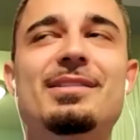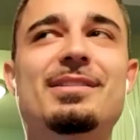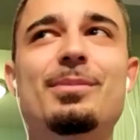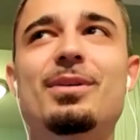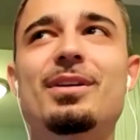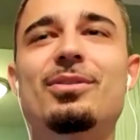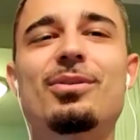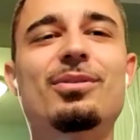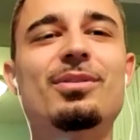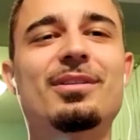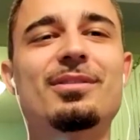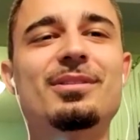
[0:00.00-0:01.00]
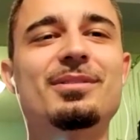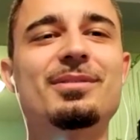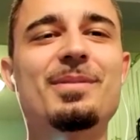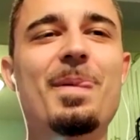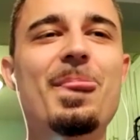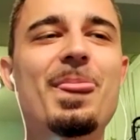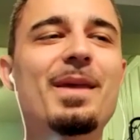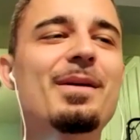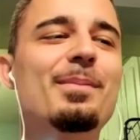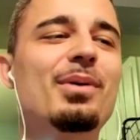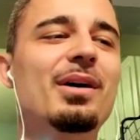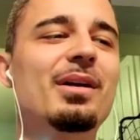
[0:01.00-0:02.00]
I guess I'm getting old. I don't know.
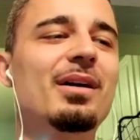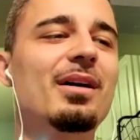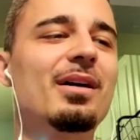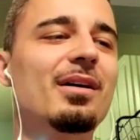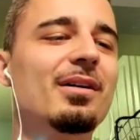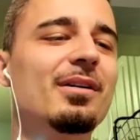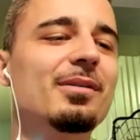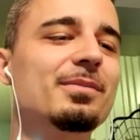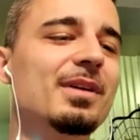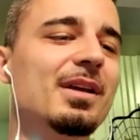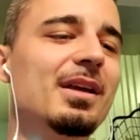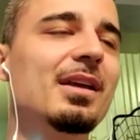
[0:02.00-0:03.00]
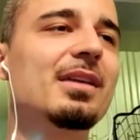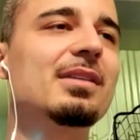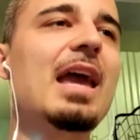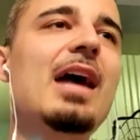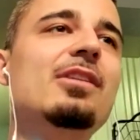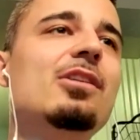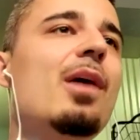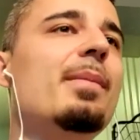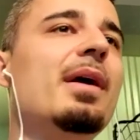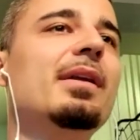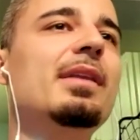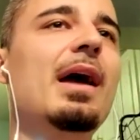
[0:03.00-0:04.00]
But yeah,
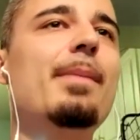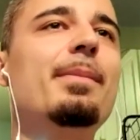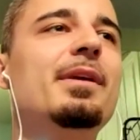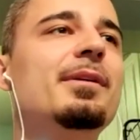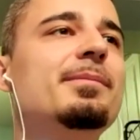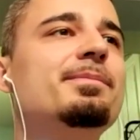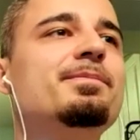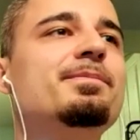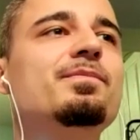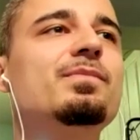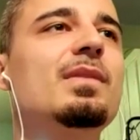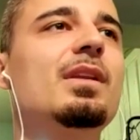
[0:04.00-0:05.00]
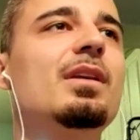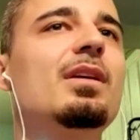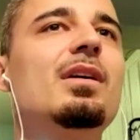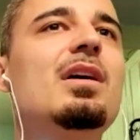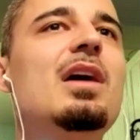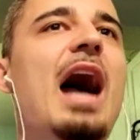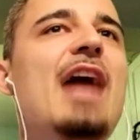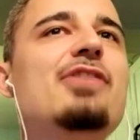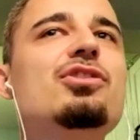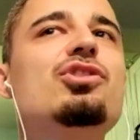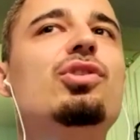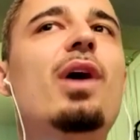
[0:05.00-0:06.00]
no, man. I mean,
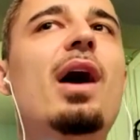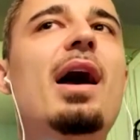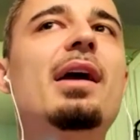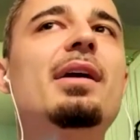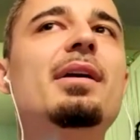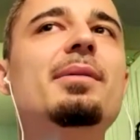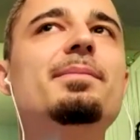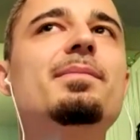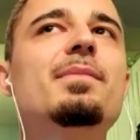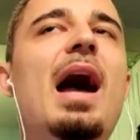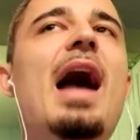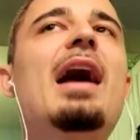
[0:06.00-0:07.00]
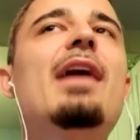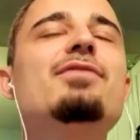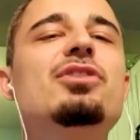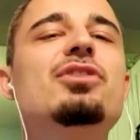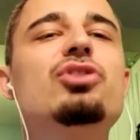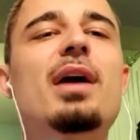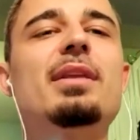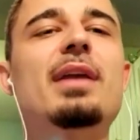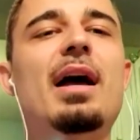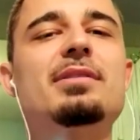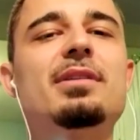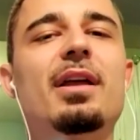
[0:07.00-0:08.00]
I obviously
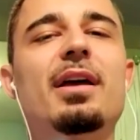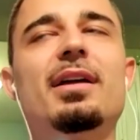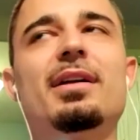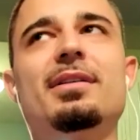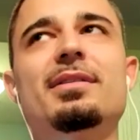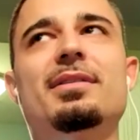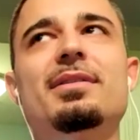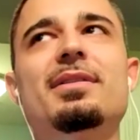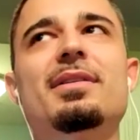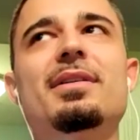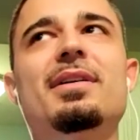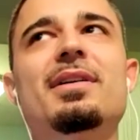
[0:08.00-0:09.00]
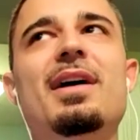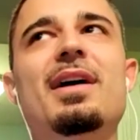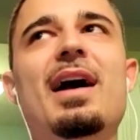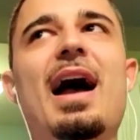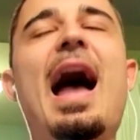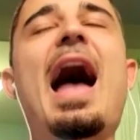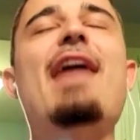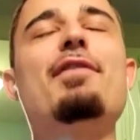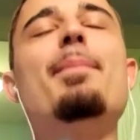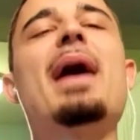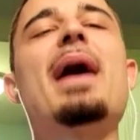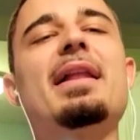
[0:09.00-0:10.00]
try not to, like, I
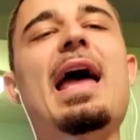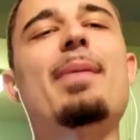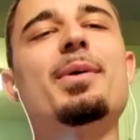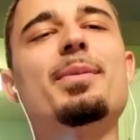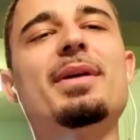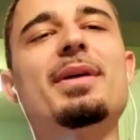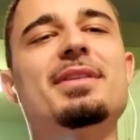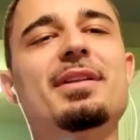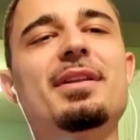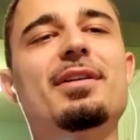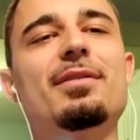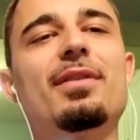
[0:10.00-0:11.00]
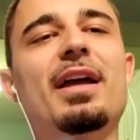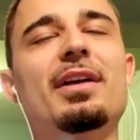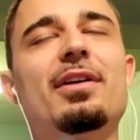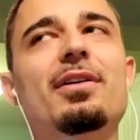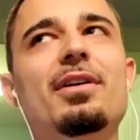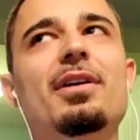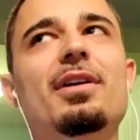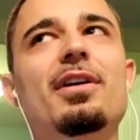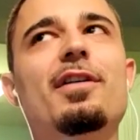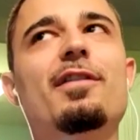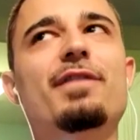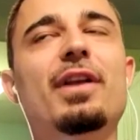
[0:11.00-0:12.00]
have a bad habit, basically, of, like,
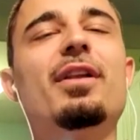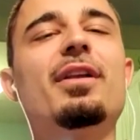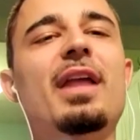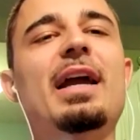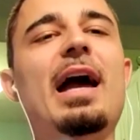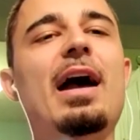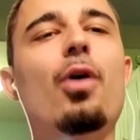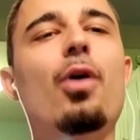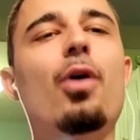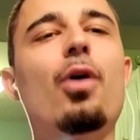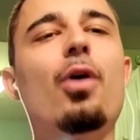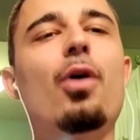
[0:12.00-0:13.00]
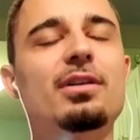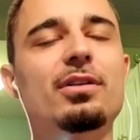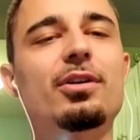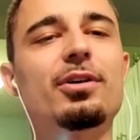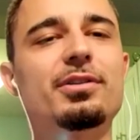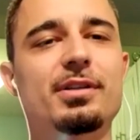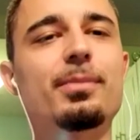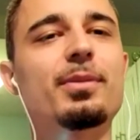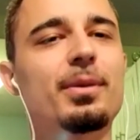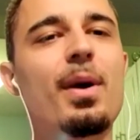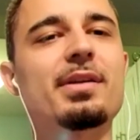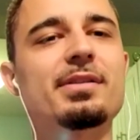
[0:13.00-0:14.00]
feeling like I always need to
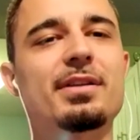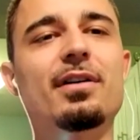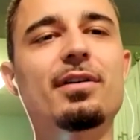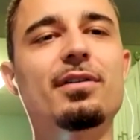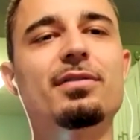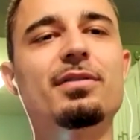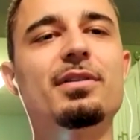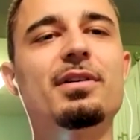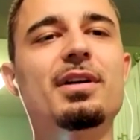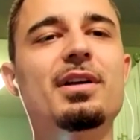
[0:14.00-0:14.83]
learn something myself.